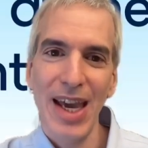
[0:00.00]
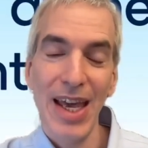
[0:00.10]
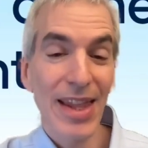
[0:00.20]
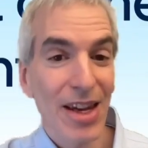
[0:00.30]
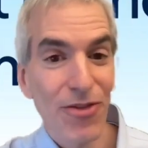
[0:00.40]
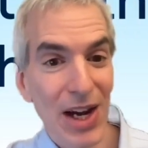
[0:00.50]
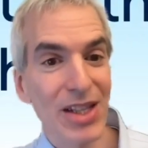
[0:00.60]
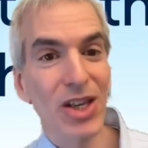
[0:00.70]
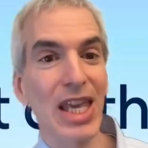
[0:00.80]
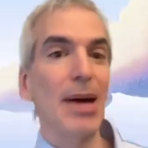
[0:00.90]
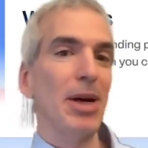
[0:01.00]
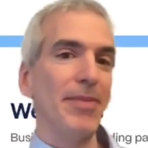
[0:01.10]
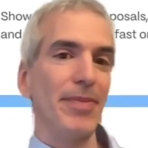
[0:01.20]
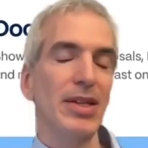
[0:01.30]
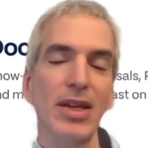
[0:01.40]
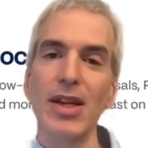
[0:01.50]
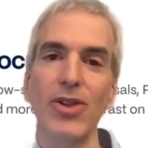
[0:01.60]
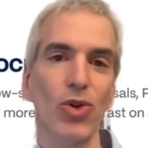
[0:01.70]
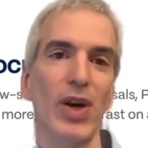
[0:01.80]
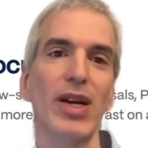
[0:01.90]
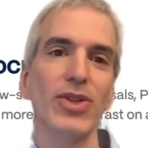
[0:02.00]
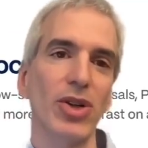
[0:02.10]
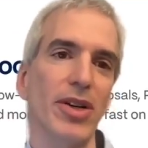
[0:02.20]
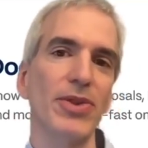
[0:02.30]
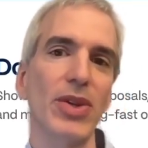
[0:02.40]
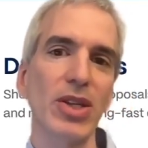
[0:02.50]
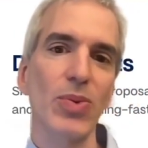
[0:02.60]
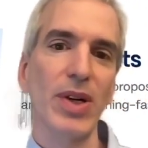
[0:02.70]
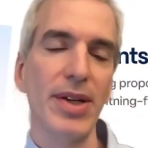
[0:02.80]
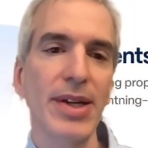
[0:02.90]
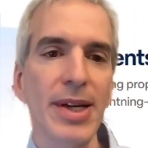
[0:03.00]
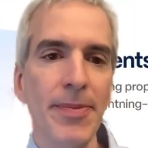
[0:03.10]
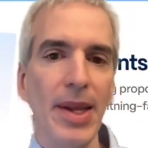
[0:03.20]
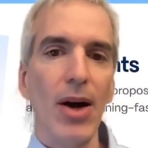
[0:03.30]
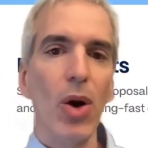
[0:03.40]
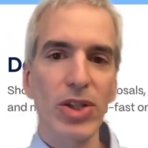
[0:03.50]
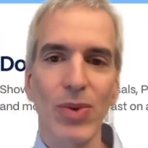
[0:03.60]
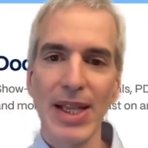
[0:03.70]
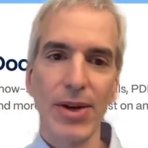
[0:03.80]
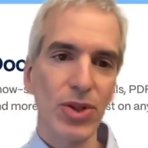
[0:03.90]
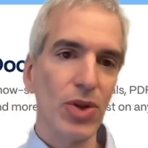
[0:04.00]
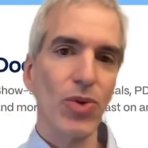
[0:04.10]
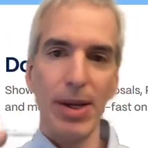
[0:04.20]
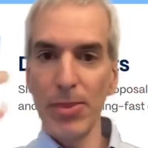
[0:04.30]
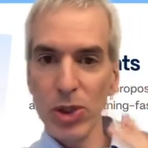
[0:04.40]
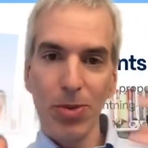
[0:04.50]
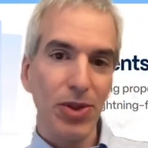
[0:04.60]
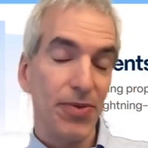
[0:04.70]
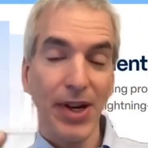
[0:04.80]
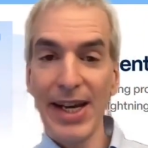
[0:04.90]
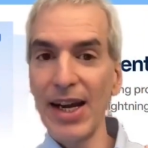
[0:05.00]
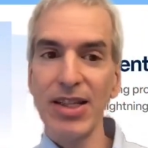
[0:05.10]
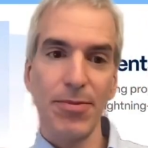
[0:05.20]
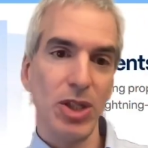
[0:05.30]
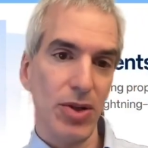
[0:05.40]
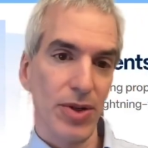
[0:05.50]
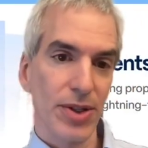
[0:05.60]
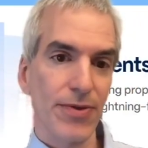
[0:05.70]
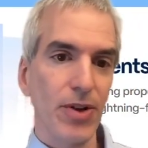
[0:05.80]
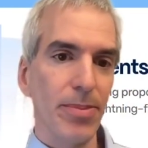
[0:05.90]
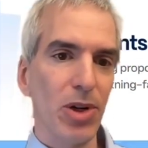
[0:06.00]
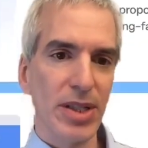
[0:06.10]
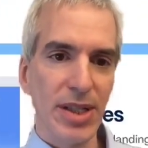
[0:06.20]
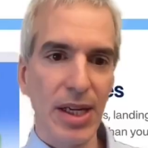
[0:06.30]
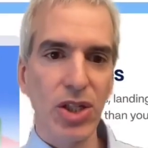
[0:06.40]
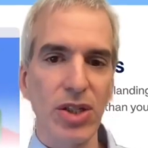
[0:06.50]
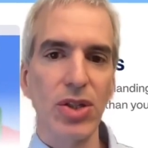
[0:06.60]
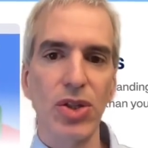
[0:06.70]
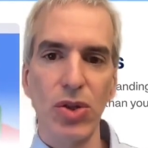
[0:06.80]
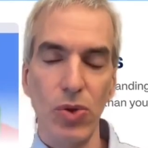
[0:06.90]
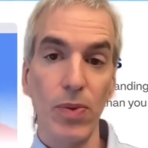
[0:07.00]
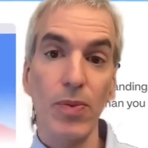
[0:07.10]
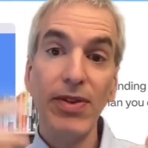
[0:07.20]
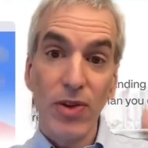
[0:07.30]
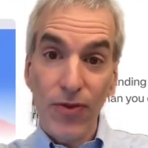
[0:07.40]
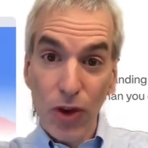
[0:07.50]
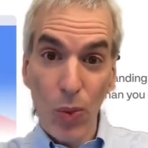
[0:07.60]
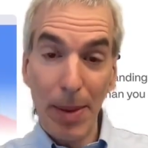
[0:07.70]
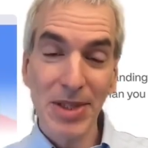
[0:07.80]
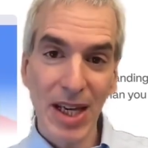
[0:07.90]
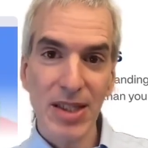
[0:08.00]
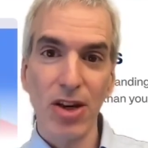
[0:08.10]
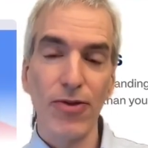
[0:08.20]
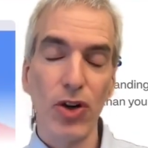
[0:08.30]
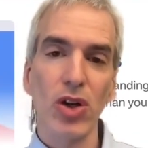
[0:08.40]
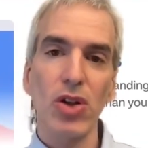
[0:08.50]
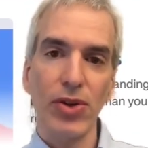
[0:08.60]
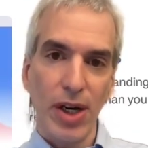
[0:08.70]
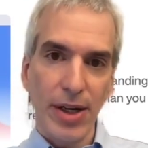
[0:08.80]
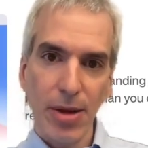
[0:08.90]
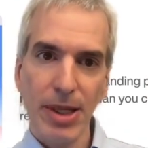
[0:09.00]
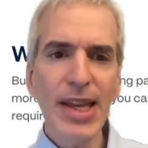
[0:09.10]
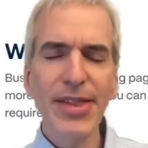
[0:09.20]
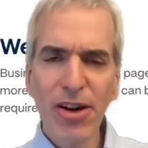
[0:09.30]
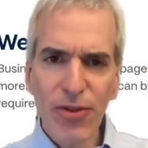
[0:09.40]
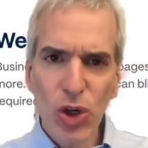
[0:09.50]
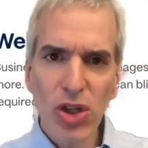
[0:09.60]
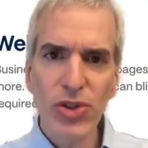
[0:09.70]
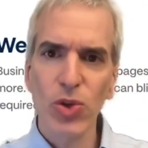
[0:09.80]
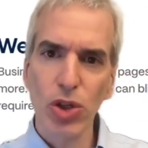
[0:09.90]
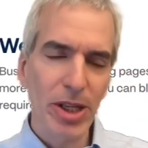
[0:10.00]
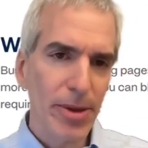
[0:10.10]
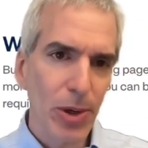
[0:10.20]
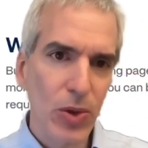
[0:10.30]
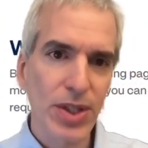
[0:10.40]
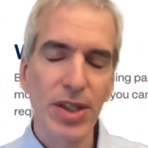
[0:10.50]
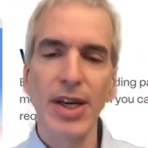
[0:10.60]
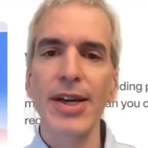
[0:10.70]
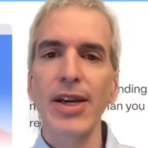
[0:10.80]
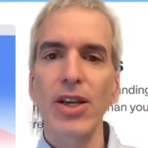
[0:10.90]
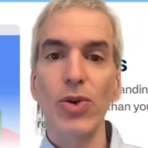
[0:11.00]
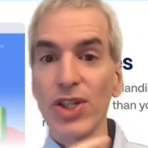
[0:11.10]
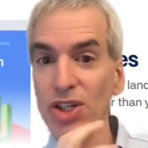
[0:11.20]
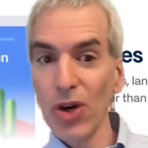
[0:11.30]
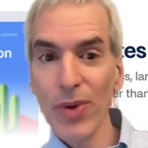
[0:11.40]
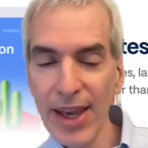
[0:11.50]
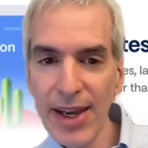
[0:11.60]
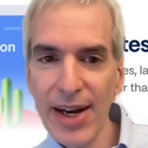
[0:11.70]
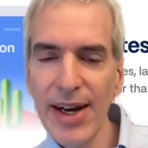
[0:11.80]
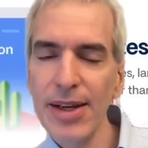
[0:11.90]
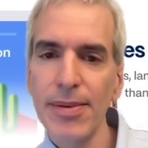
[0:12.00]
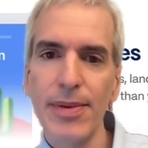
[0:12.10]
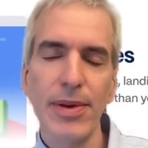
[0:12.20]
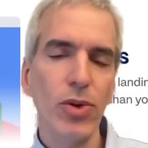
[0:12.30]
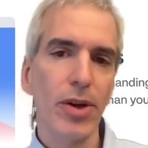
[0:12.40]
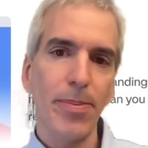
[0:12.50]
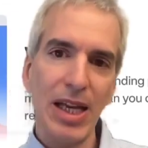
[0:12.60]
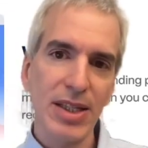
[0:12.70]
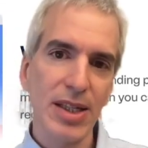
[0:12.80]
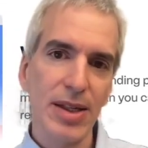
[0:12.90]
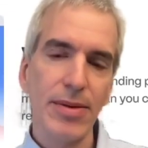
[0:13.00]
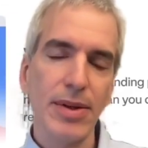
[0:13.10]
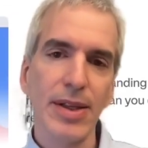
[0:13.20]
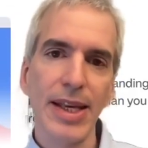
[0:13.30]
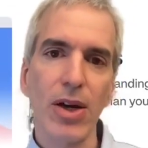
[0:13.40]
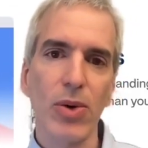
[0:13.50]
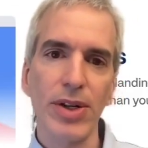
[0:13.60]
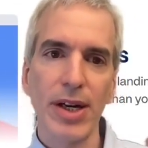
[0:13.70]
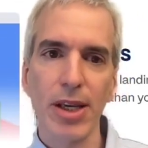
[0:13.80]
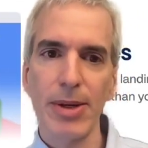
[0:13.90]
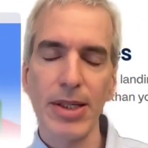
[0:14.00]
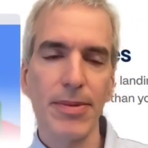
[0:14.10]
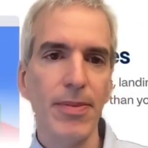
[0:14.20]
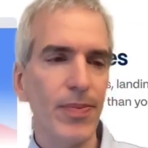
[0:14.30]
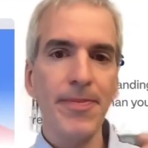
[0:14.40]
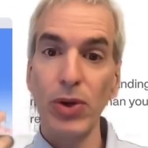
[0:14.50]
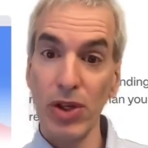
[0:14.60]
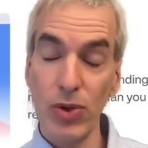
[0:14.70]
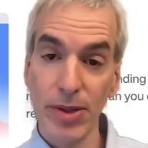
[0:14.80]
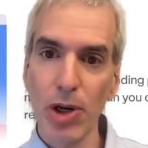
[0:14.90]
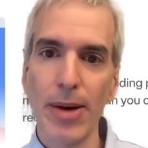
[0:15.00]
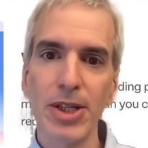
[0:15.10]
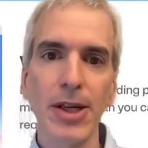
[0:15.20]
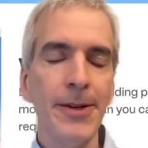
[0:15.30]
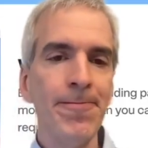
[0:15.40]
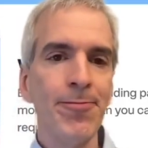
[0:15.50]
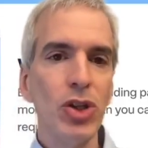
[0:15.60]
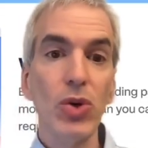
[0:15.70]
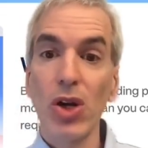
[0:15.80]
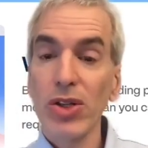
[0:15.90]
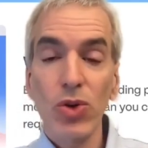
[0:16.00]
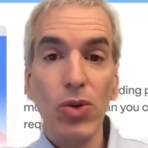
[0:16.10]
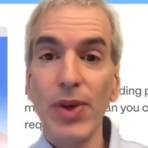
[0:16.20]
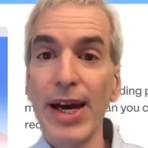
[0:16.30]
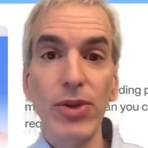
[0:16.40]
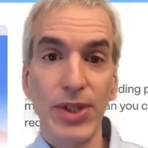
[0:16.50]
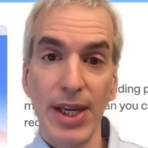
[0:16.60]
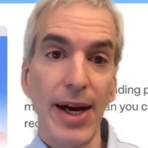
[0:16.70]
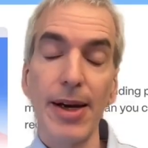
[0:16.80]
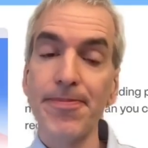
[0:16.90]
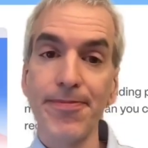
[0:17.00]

And then finally, Gamma is another great alternative. So this one also allows you to create multiple different kinds of materials, from presentations to even full websites that are vertical, or documents that are vertical, social media posts. You can start with AI. You can paste in a link or a document. You can use a prompt. You can also do it without using AI.